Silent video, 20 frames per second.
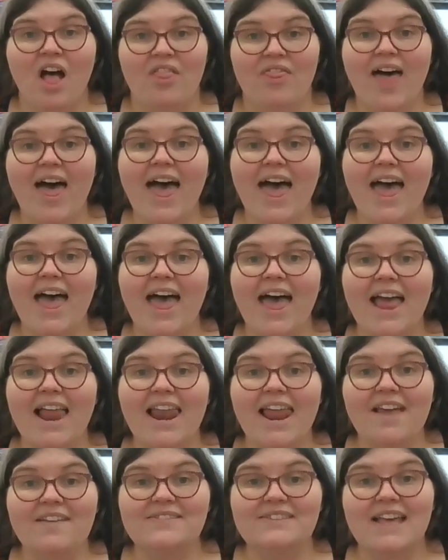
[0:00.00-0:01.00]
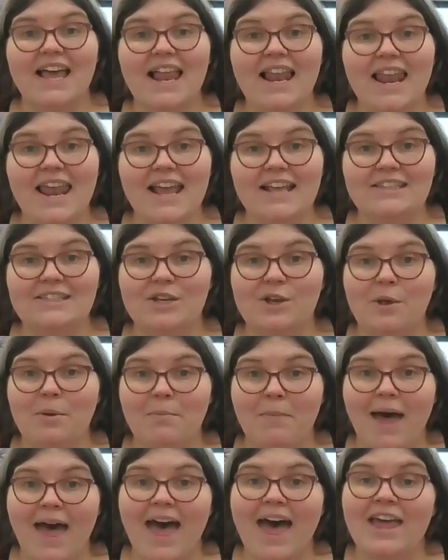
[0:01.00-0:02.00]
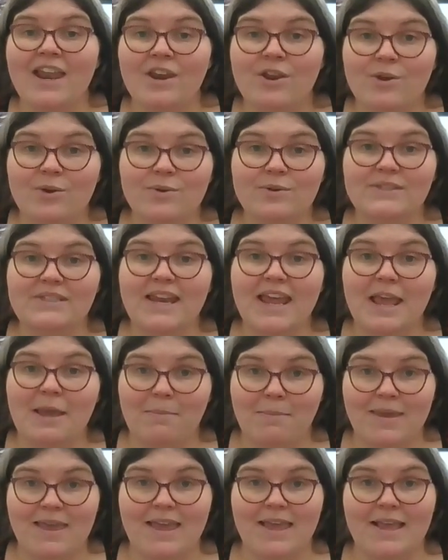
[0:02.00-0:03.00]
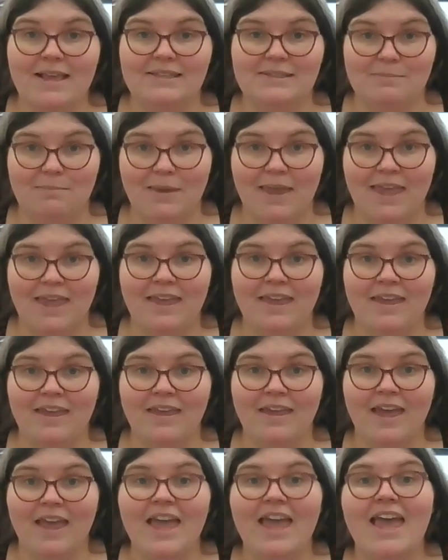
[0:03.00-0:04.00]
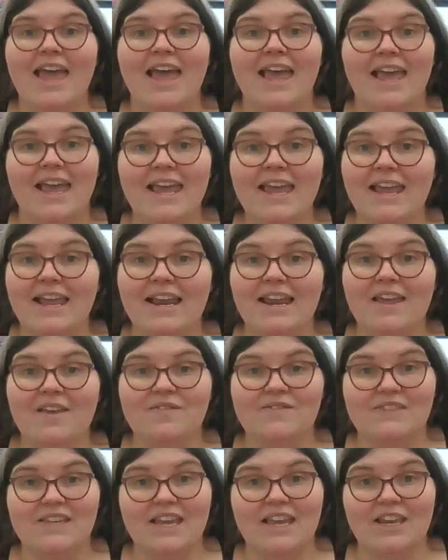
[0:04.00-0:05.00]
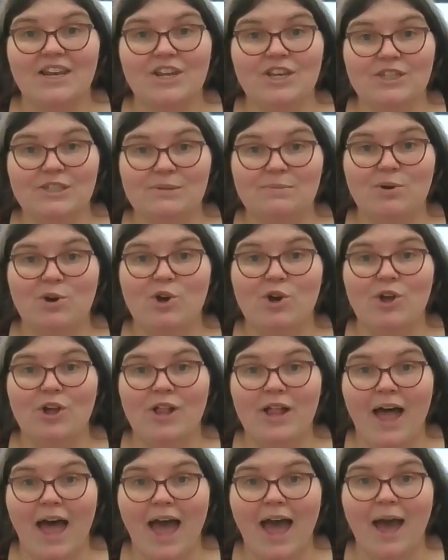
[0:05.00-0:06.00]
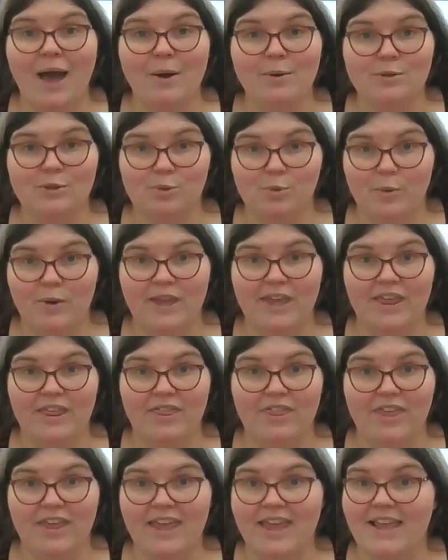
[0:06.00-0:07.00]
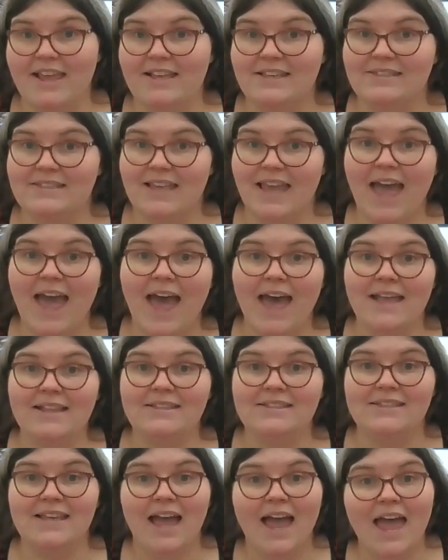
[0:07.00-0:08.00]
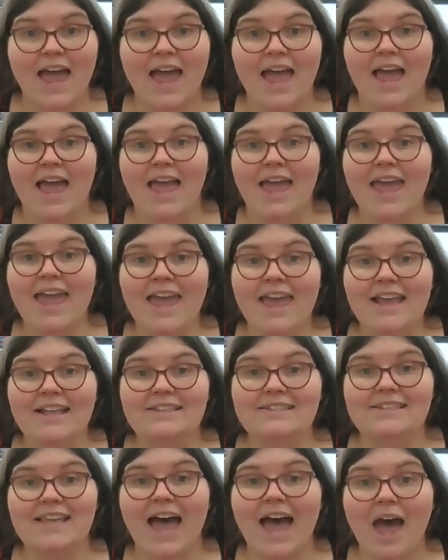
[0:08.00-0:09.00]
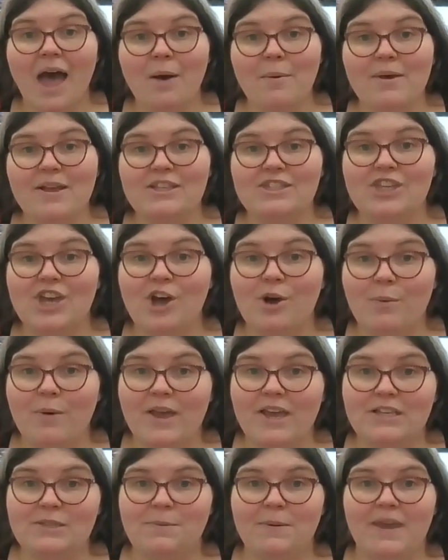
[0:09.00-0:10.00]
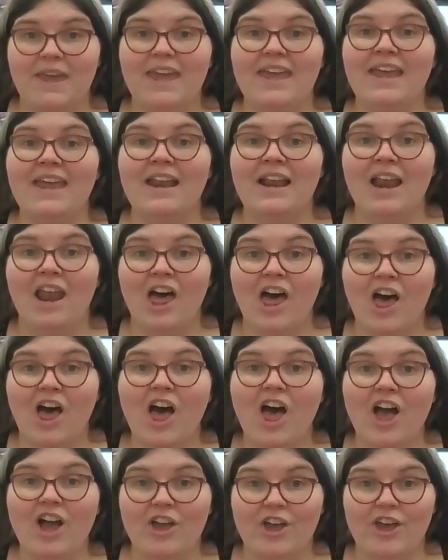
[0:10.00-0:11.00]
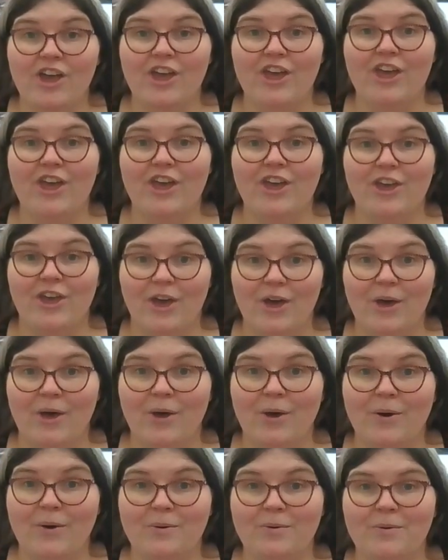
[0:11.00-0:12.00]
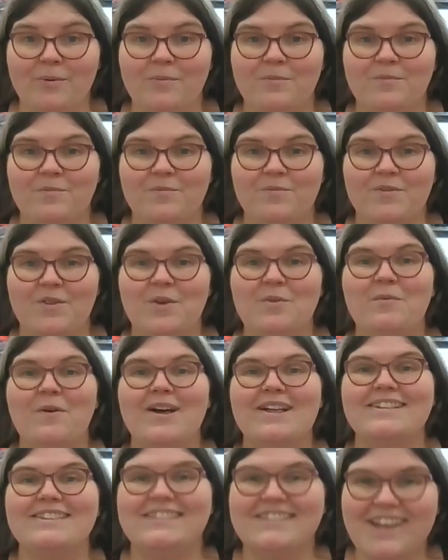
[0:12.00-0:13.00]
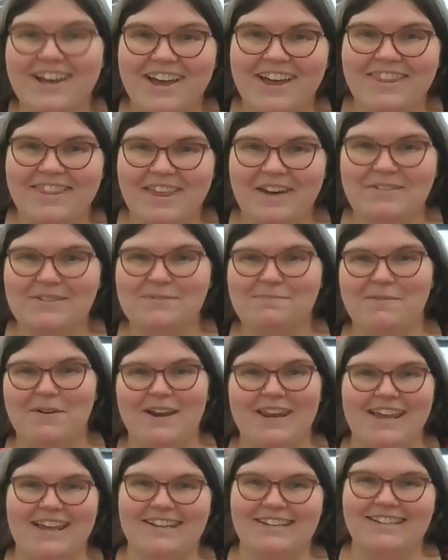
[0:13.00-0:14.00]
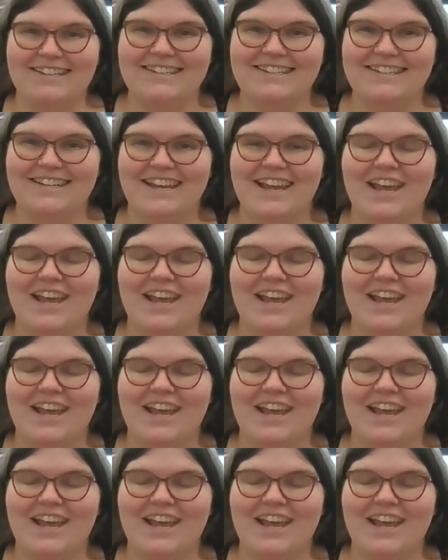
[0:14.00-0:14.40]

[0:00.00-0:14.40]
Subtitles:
there lives a little man whose name is Ming. He lives in a small house with his cat. It's how it's always been long ago. Well done, that was brilliant.